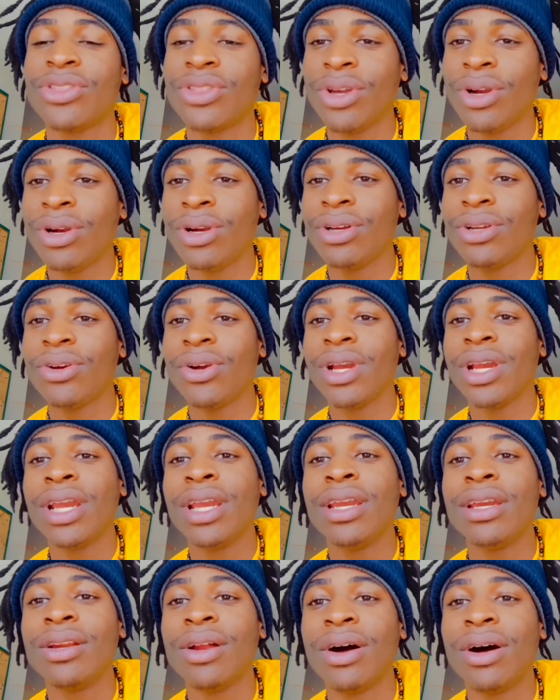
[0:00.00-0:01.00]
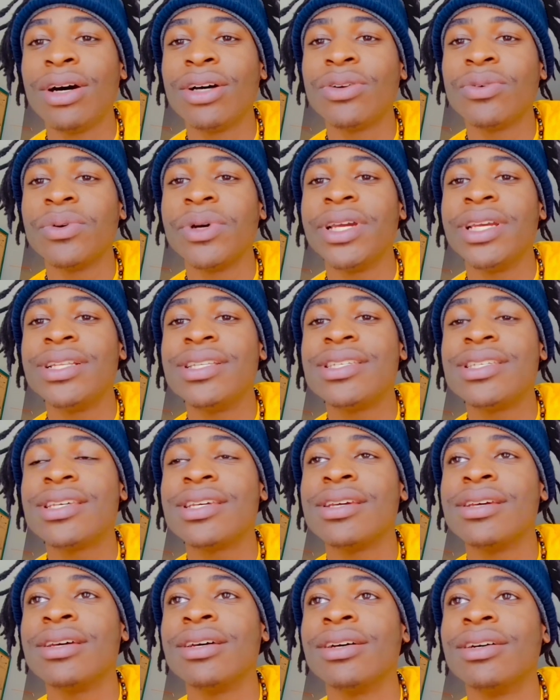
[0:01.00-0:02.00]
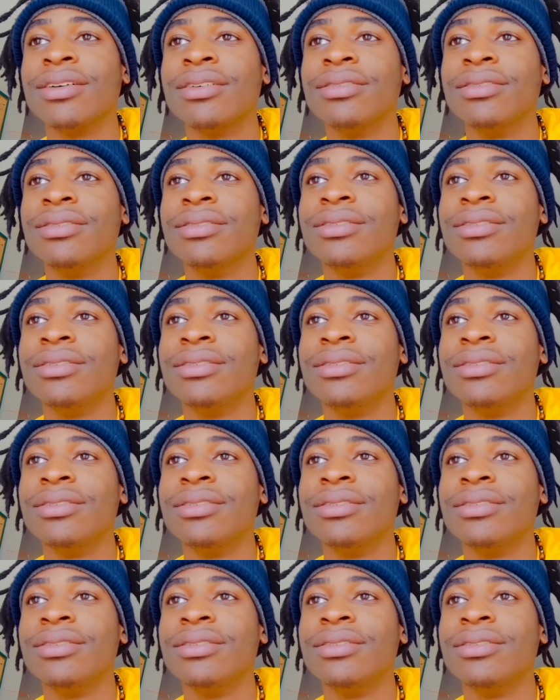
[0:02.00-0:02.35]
third grade all the way till